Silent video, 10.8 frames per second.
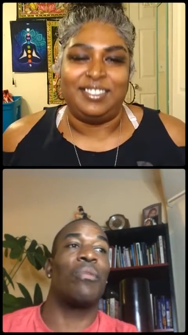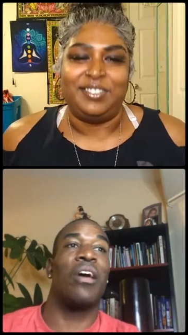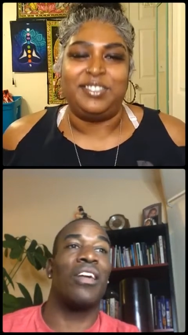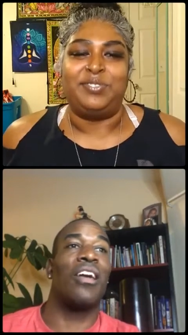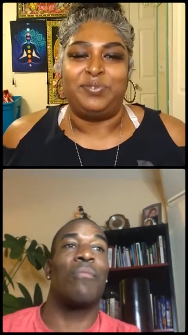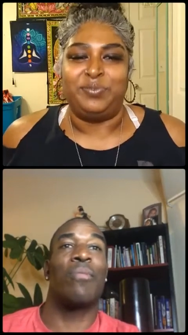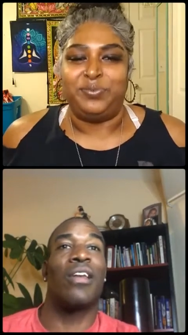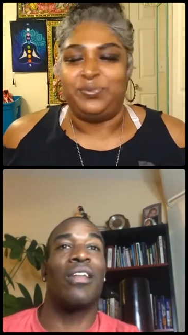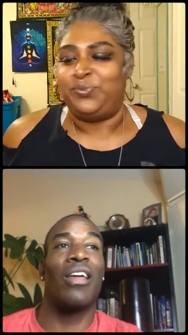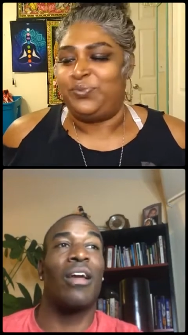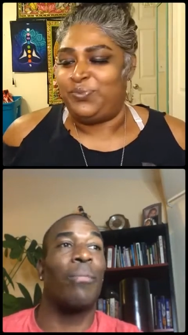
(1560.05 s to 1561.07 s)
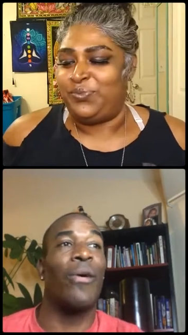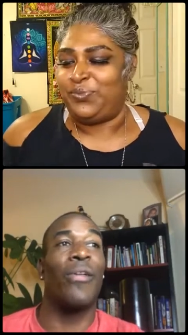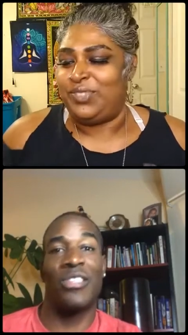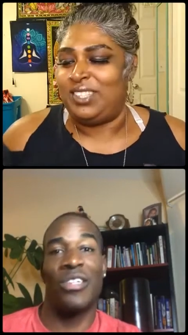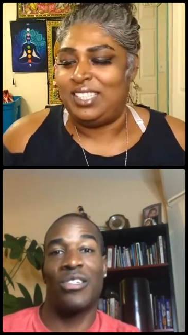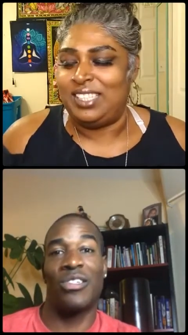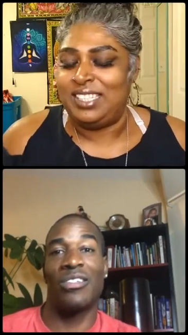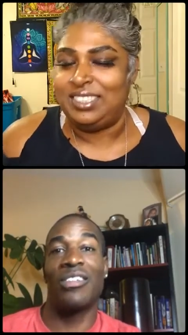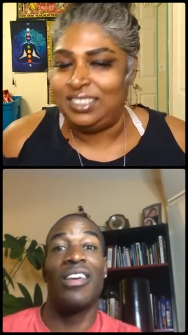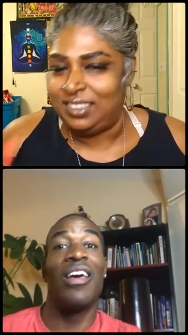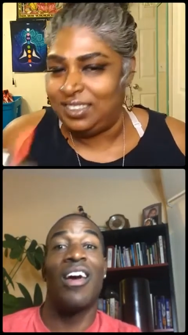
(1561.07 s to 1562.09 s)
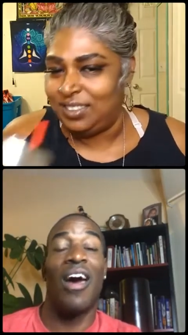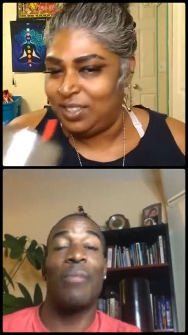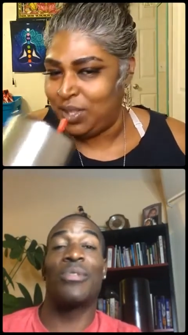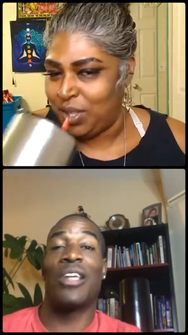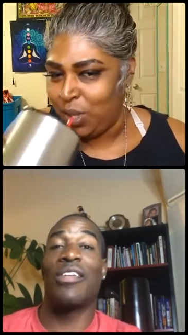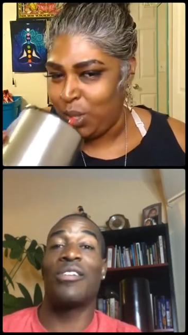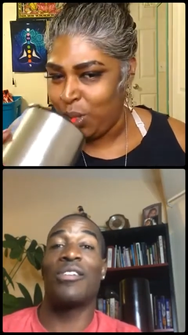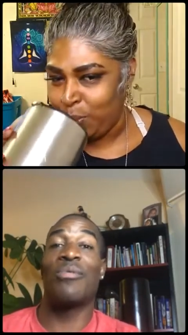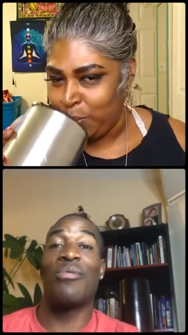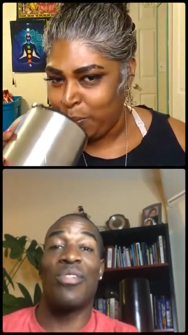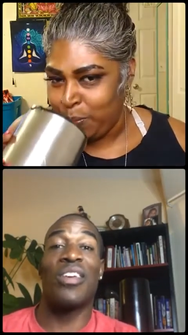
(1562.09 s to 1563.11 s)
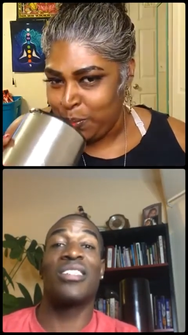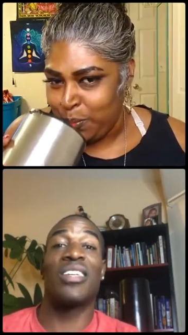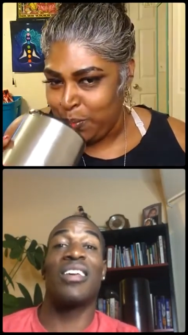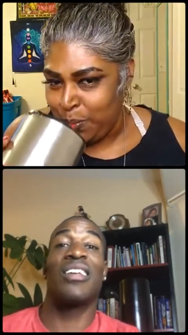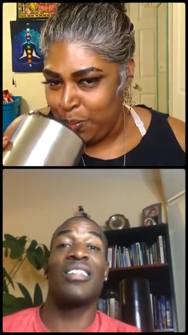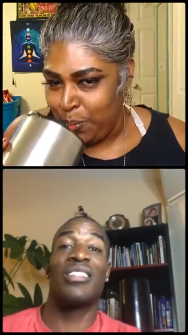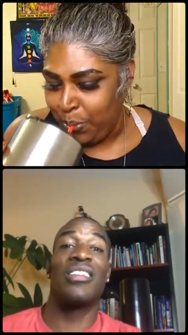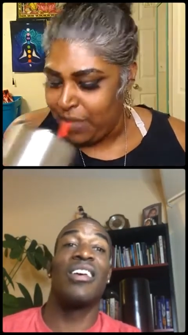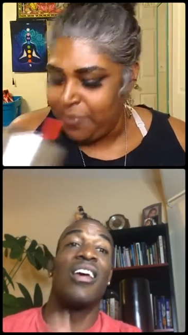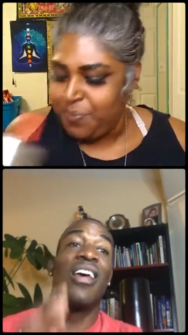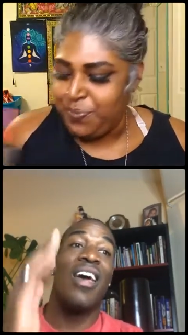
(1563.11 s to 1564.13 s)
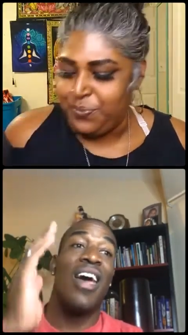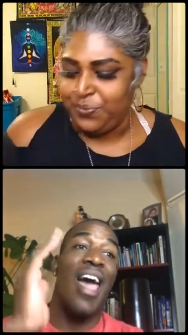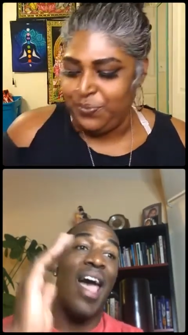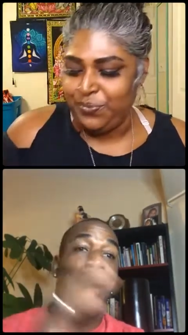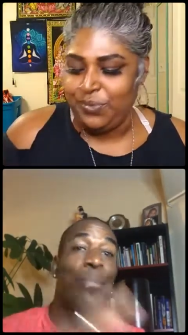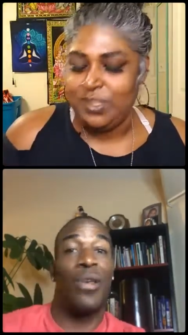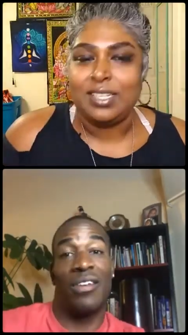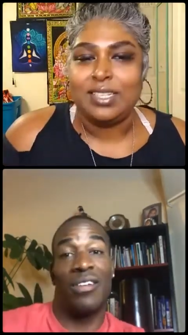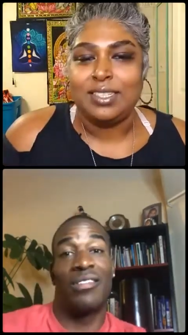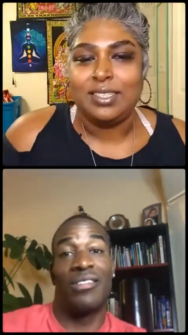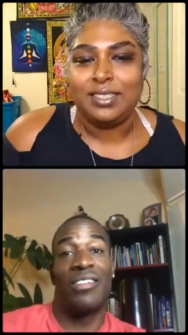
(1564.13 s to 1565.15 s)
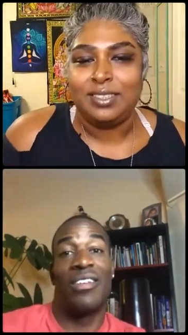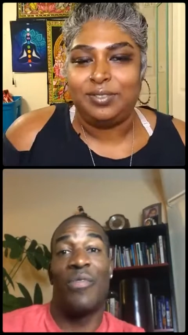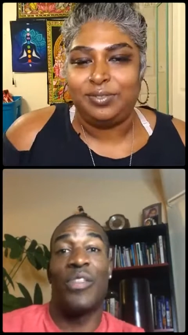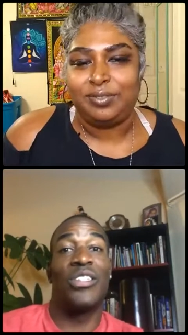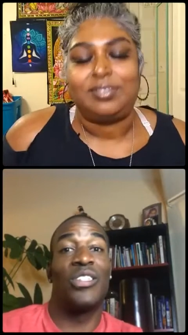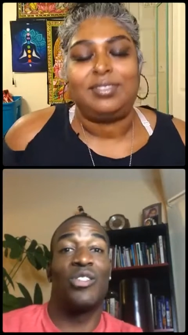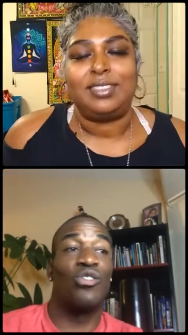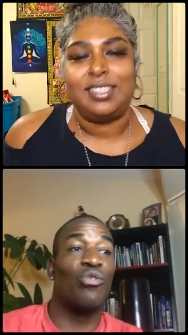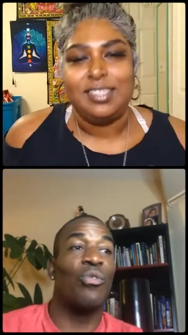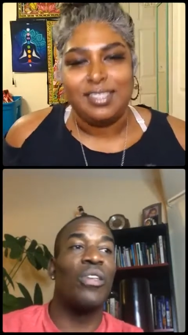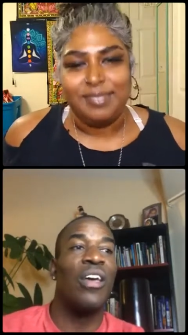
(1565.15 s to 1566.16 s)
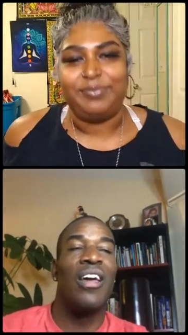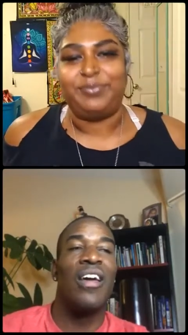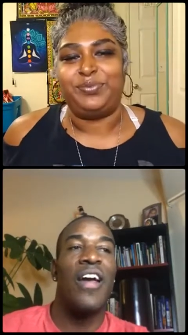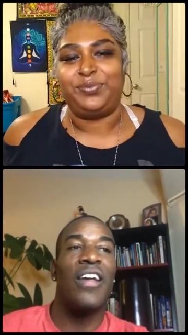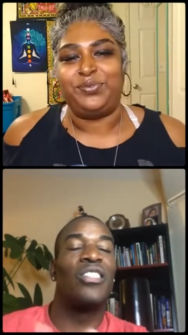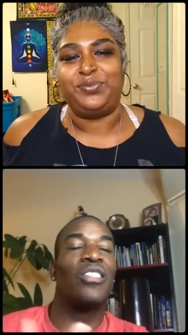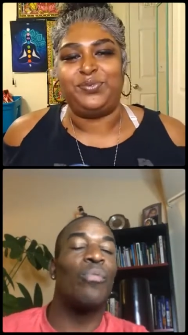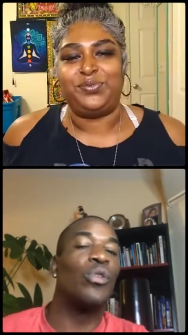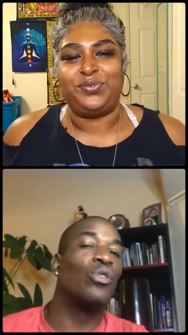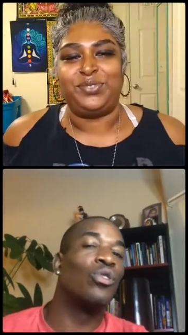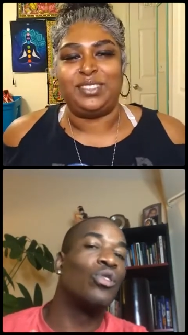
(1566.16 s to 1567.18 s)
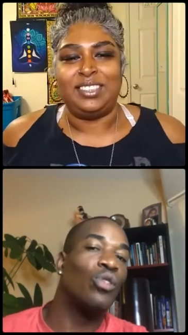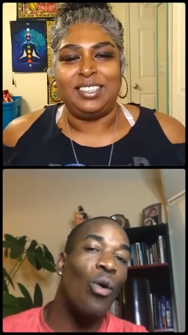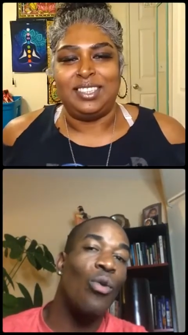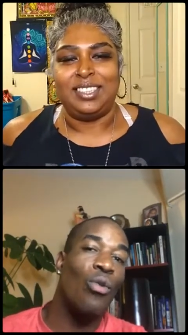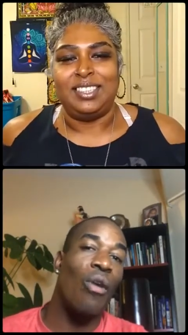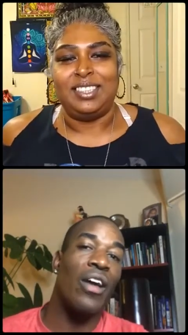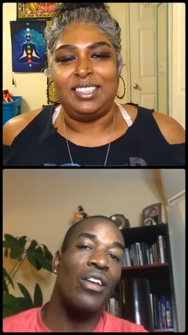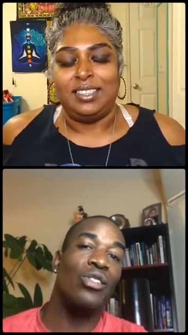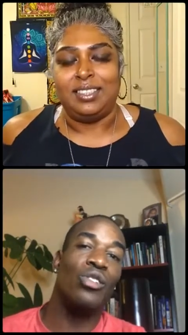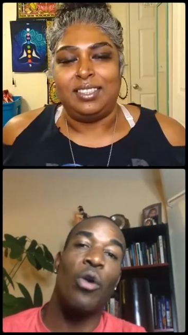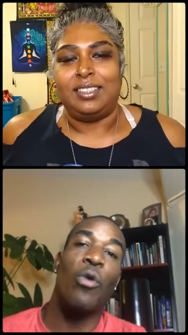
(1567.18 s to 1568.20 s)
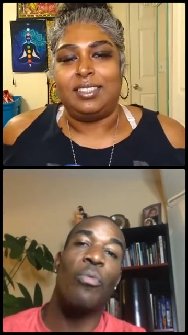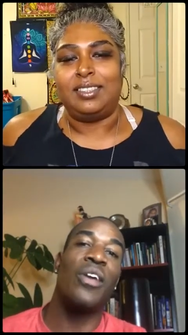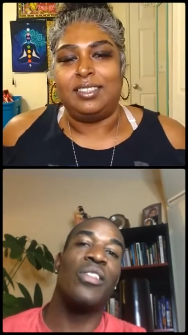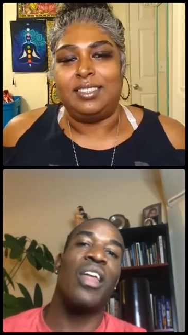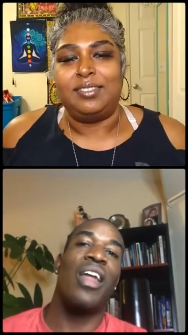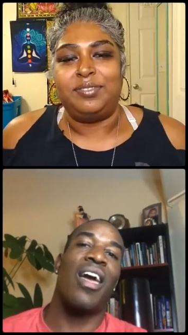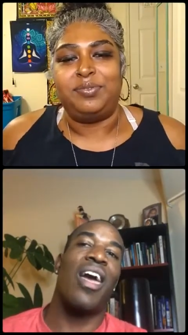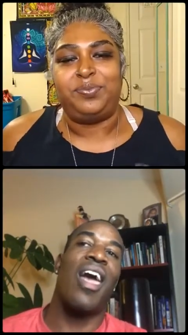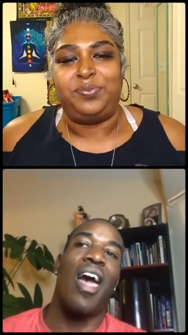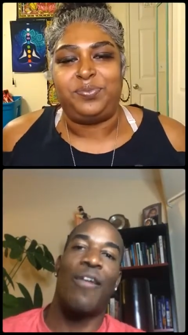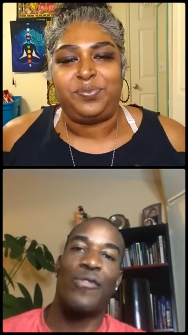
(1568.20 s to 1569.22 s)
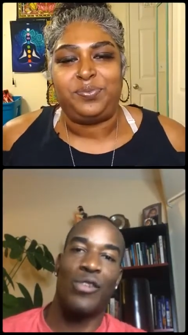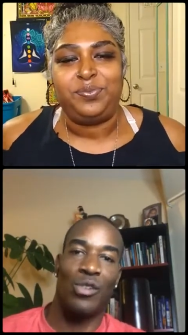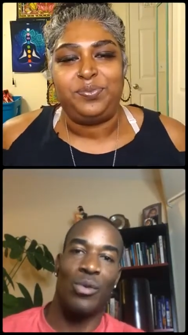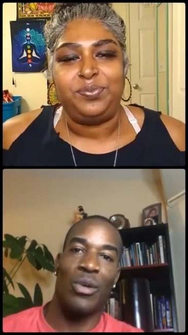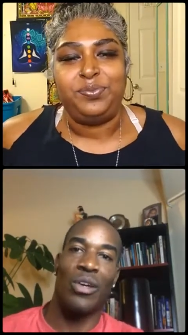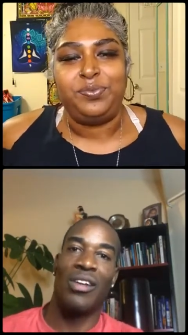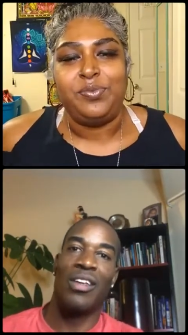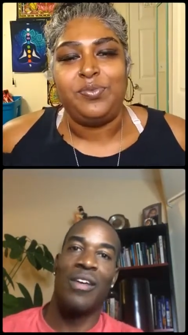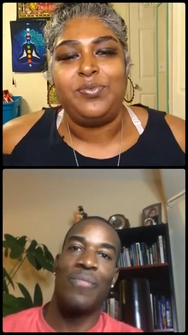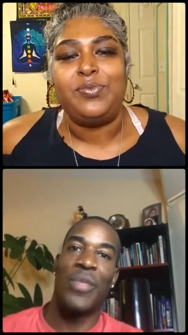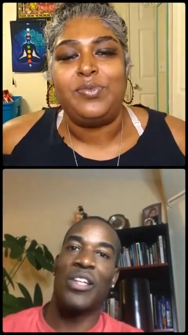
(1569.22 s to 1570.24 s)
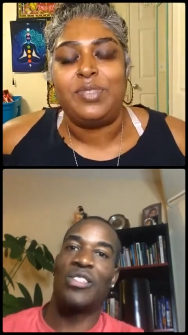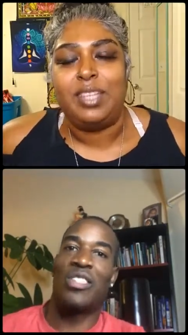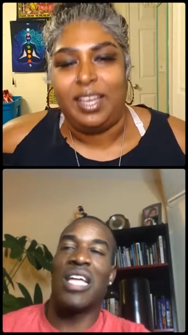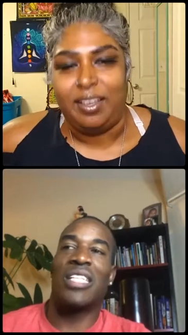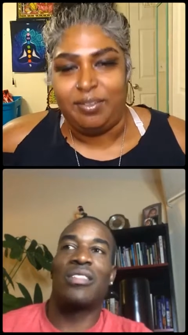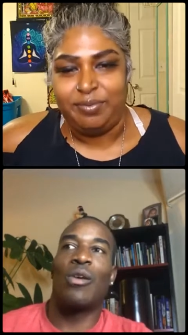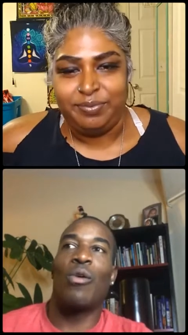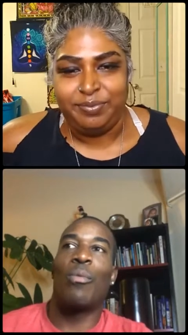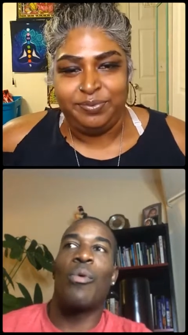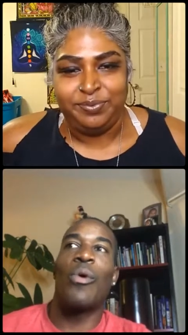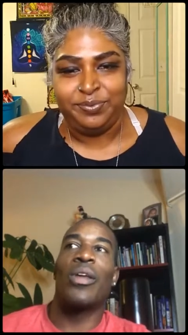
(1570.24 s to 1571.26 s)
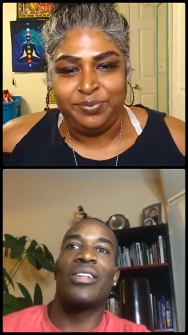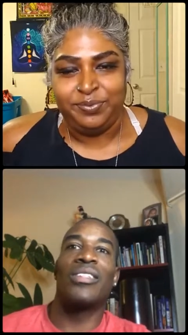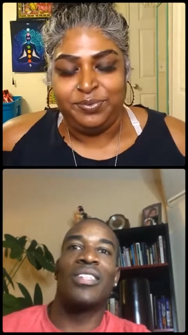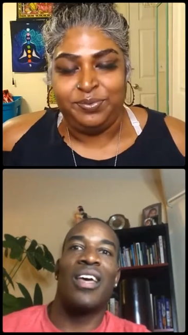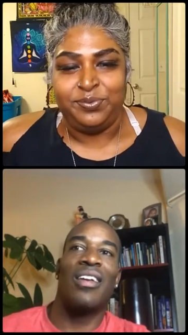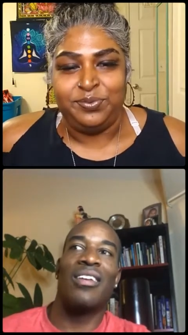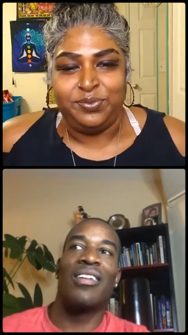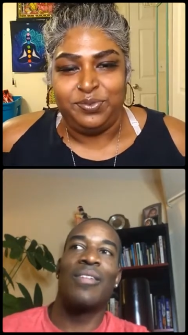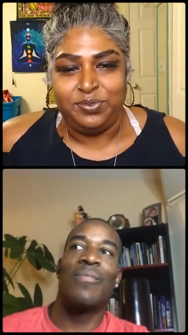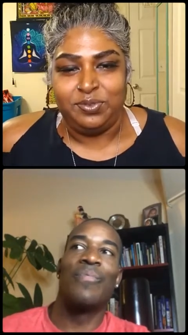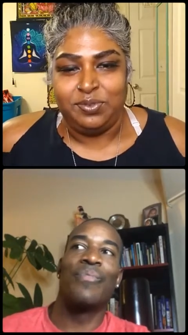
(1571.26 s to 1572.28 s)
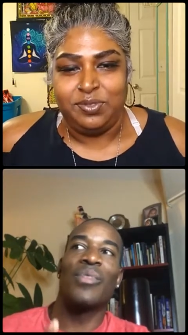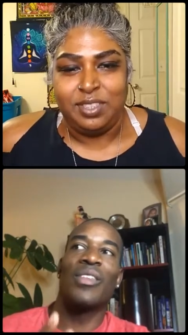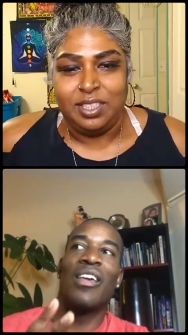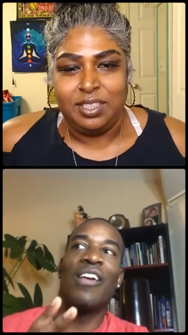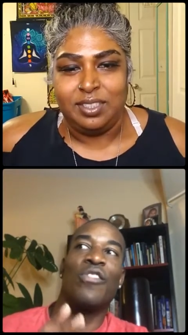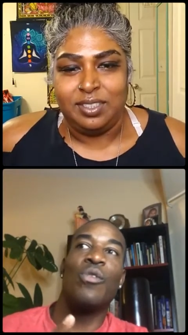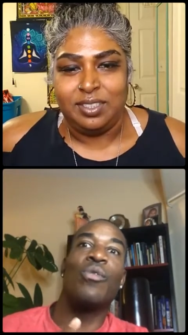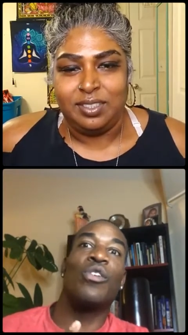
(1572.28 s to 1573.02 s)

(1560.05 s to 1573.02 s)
Speaker 1: not campaigning like a politician. I'm telling you this is happening. This is true. It's something so great, so big that I have to do it. That's yeah. that's the whole point is that if you